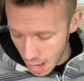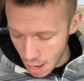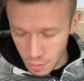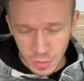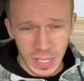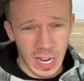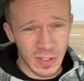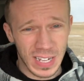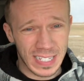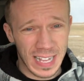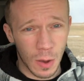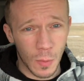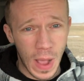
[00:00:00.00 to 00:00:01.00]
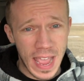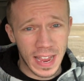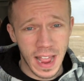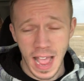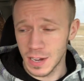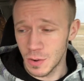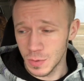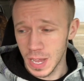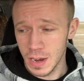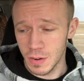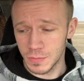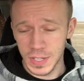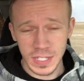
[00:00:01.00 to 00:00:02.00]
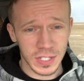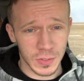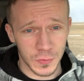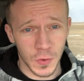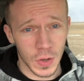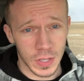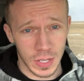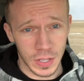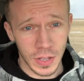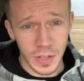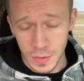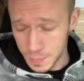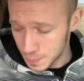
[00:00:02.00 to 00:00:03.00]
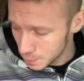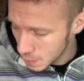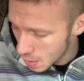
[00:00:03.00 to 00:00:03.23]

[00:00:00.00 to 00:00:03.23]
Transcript: I don't even care that it's not whey. I don't care. This is fucking good.